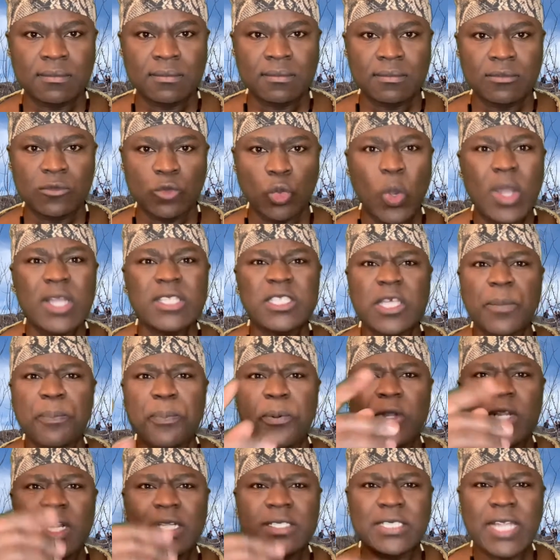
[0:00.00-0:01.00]
Once
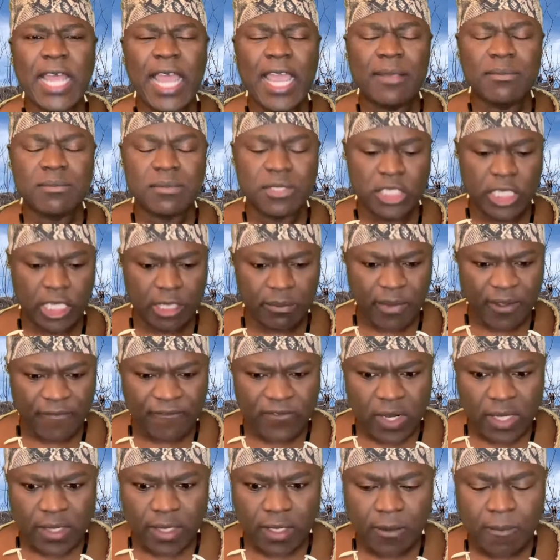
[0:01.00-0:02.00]
upon a time," said my
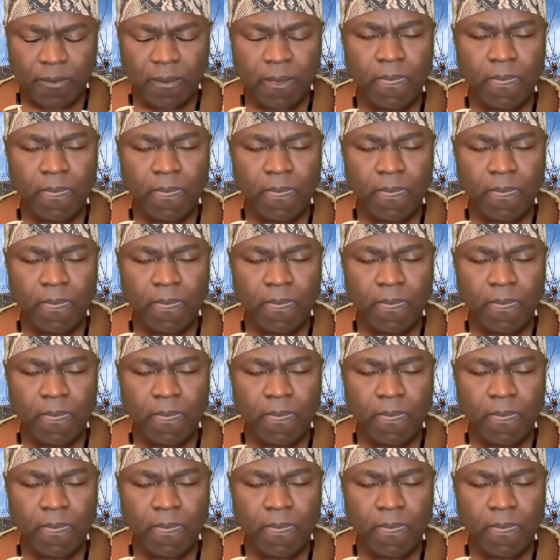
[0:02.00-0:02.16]
father,